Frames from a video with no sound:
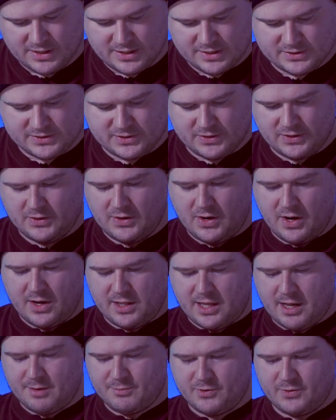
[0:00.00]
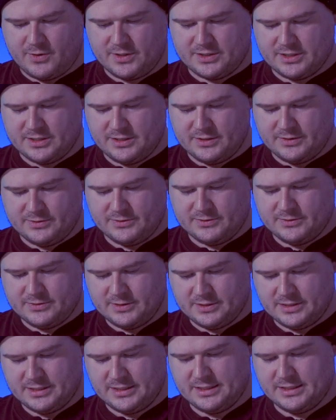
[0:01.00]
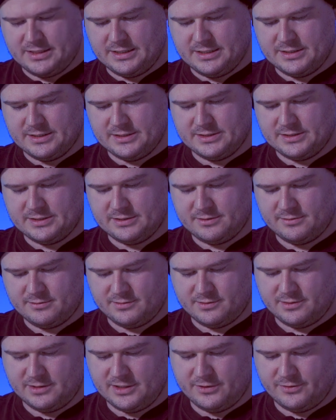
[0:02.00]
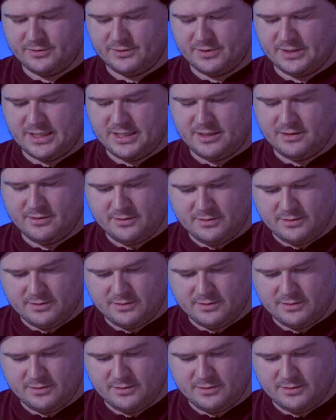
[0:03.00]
So all I'm going to do is literally